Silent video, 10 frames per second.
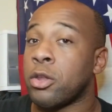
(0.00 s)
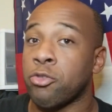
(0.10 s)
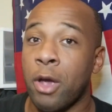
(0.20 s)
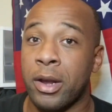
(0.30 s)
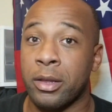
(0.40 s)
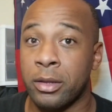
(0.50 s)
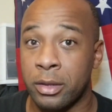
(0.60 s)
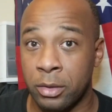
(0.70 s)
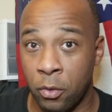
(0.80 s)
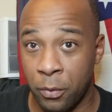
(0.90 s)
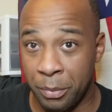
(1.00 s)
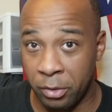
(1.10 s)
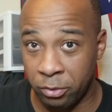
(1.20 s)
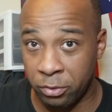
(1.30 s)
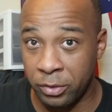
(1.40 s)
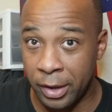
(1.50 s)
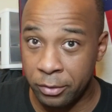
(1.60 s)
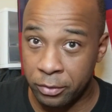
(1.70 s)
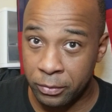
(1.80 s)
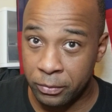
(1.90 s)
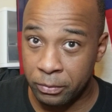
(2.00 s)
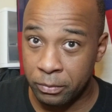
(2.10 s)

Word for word: they're trying to go for pistols next.